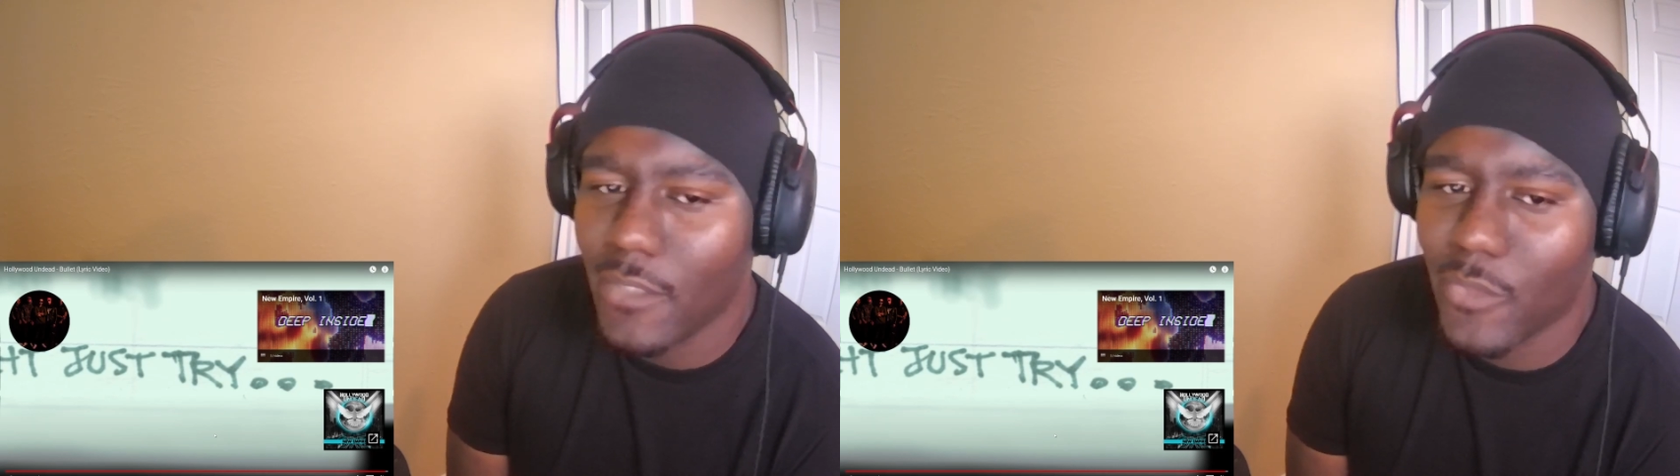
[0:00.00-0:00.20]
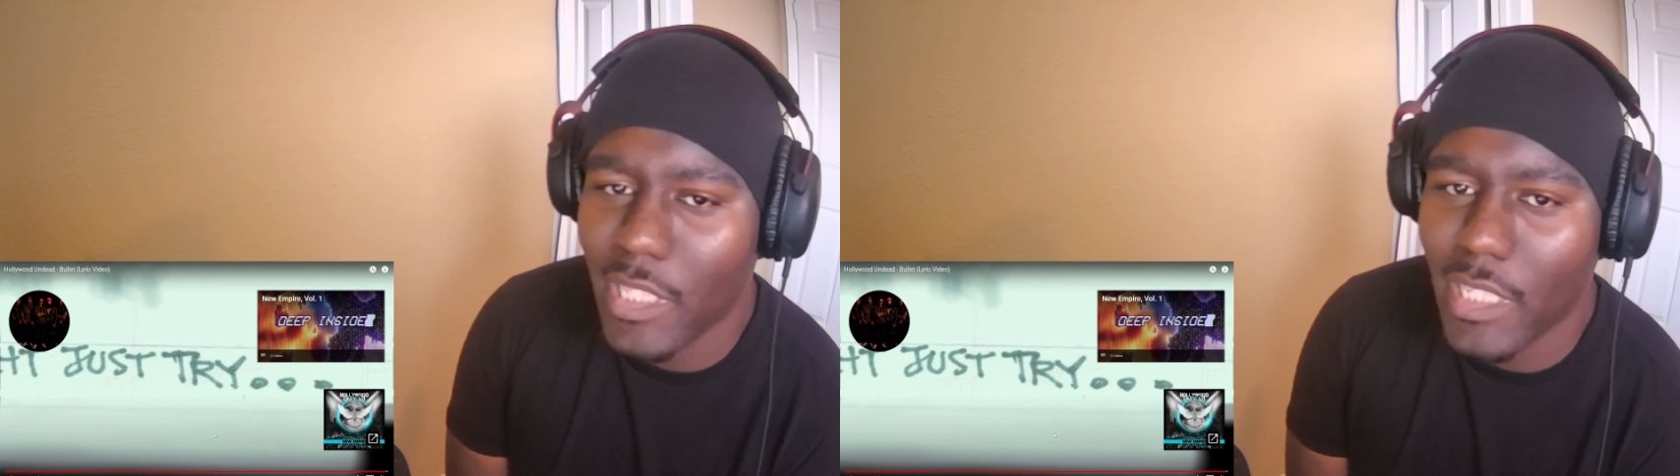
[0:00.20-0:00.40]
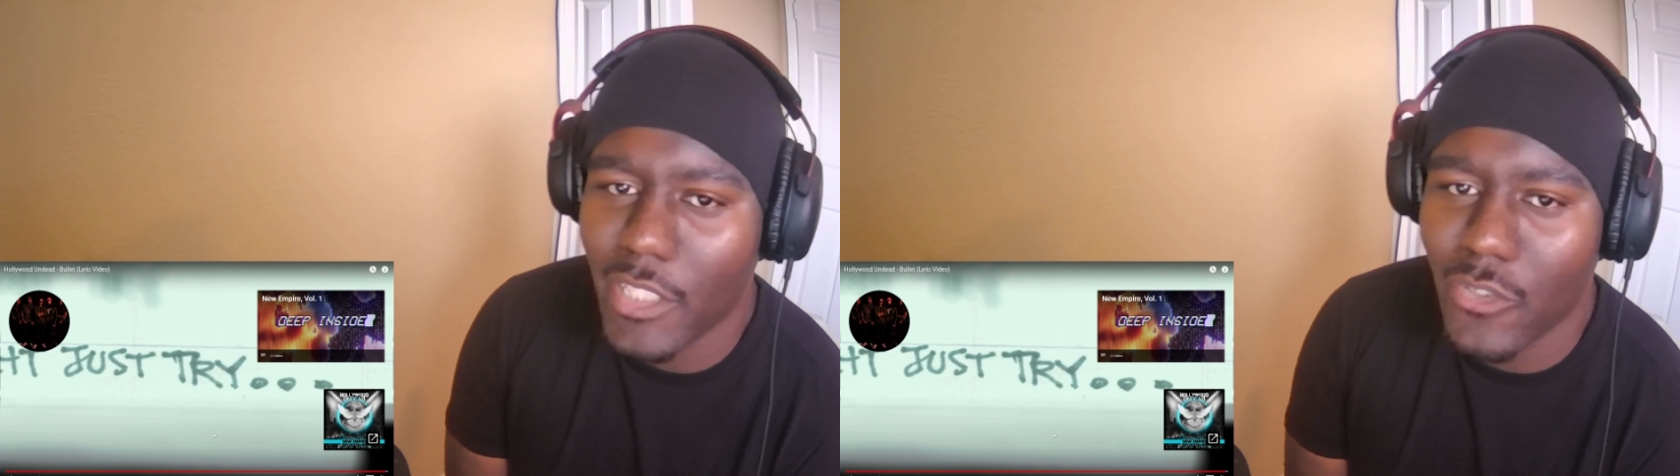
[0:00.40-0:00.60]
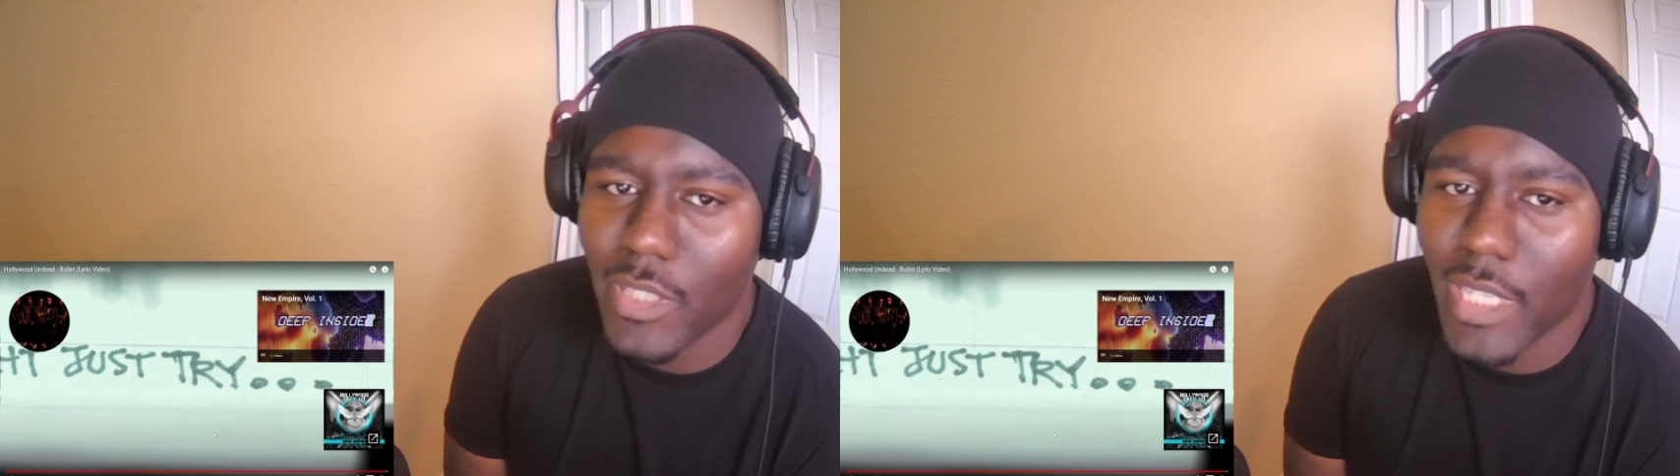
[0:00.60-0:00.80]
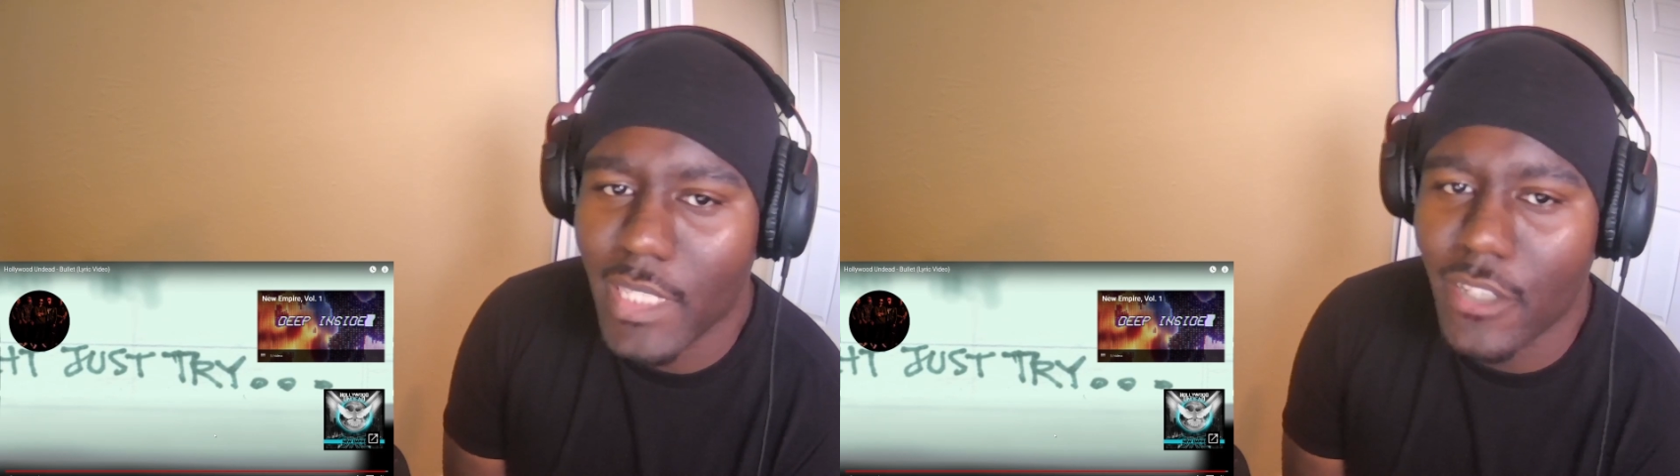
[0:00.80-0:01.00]
really enjoyed
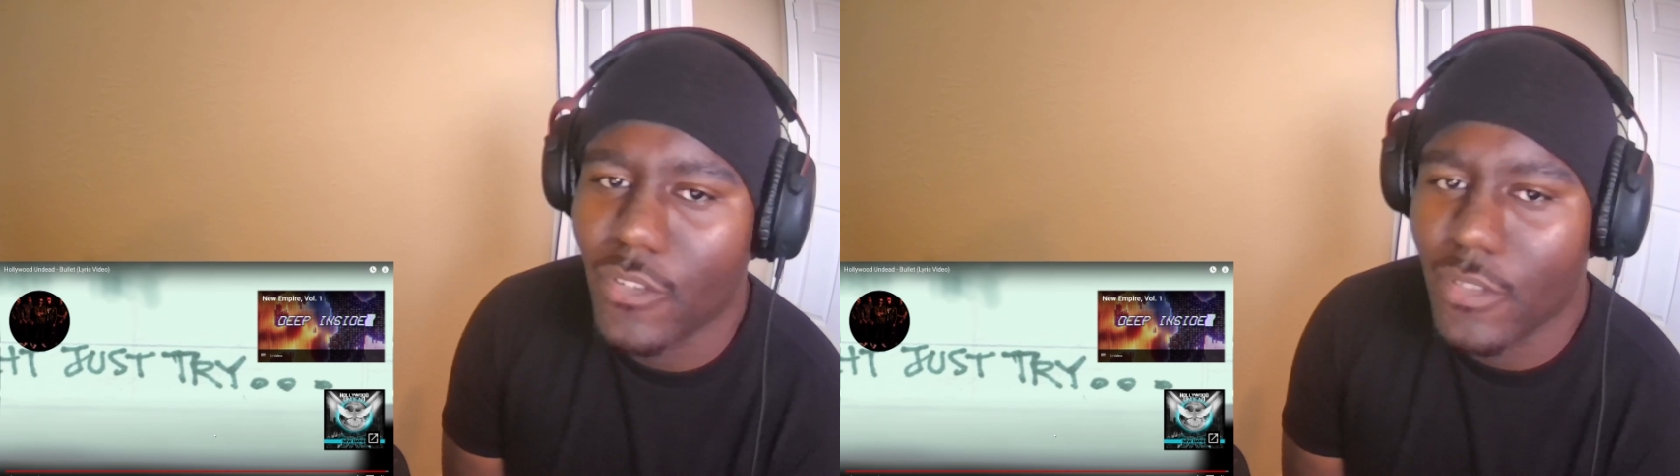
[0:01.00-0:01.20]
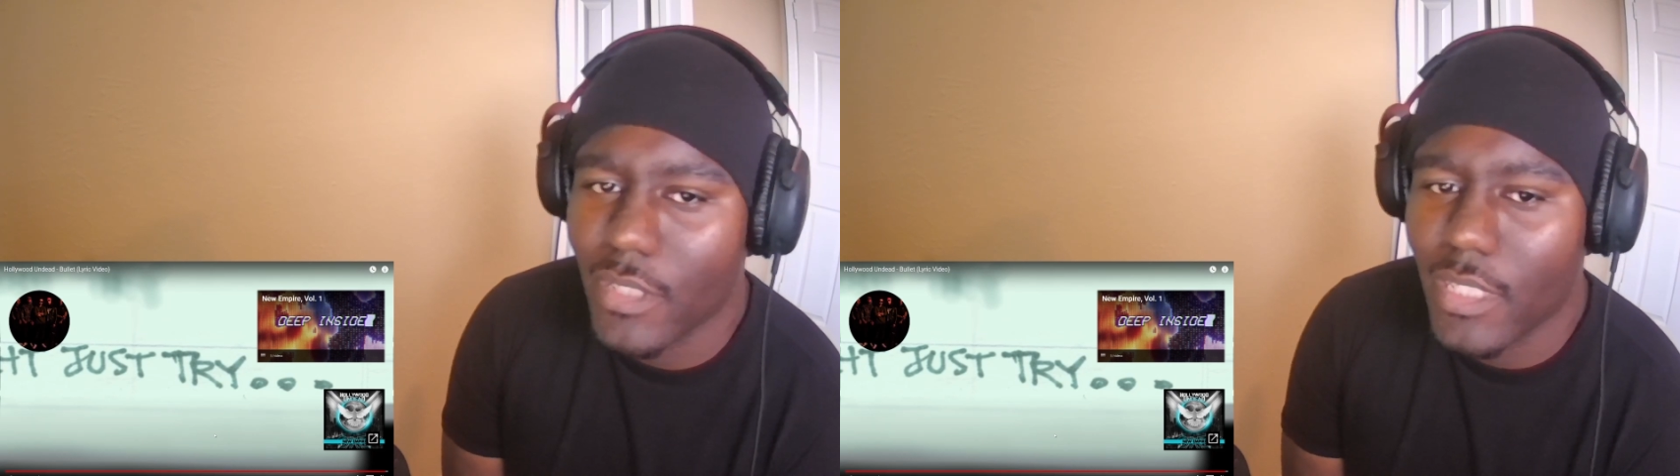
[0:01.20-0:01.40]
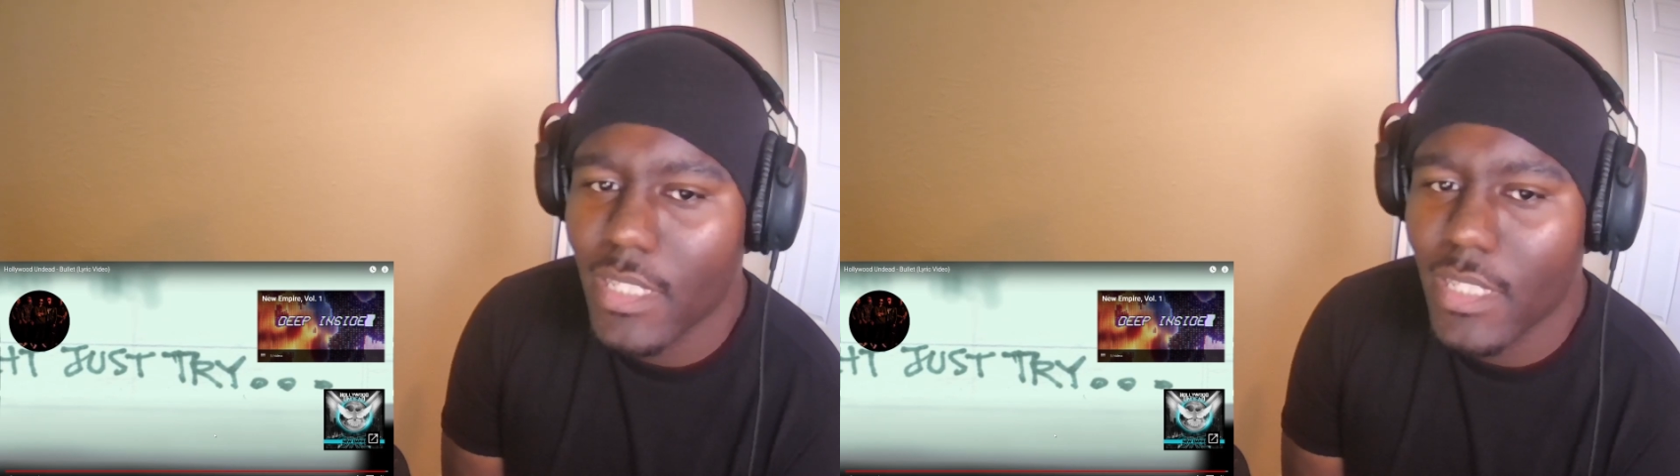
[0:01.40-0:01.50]
that song.